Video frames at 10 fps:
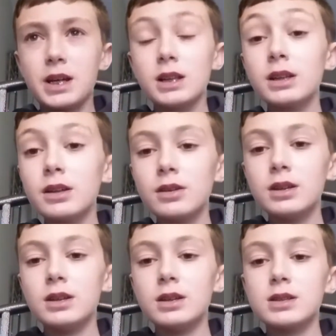
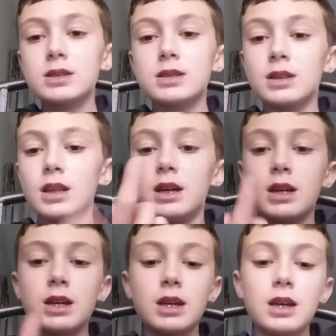cleanliness,
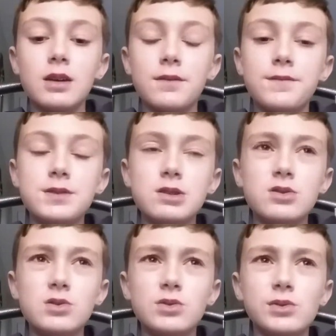like if
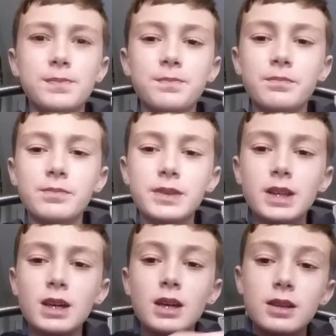you
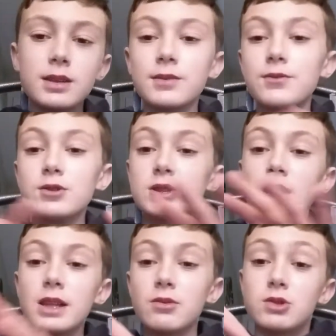did a
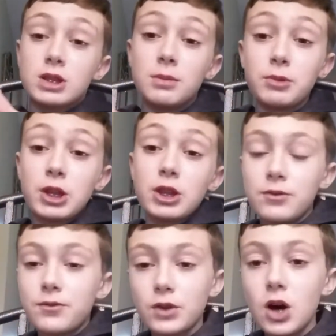freestyle that was completely
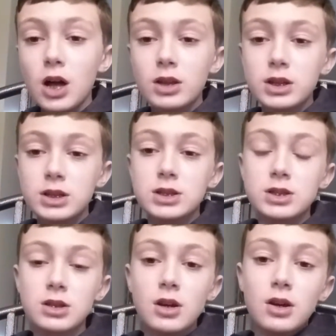
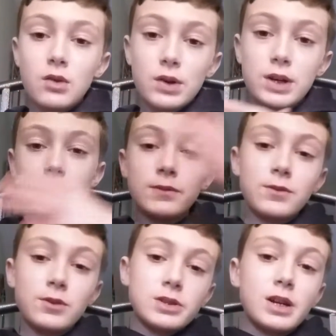flawless, or you did a
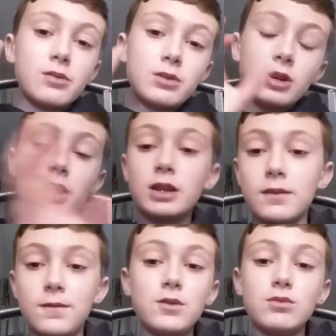freestyle where you got
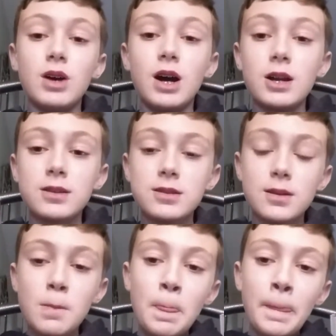like a few knots,